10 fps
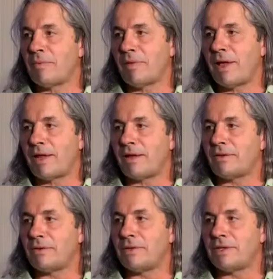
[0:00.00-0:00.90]
planning
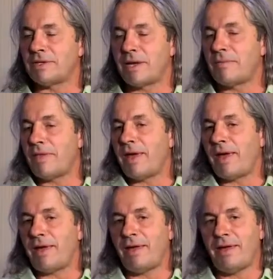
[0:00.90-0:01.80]
on doing the same
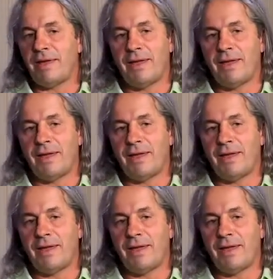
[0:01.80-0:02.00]
thing.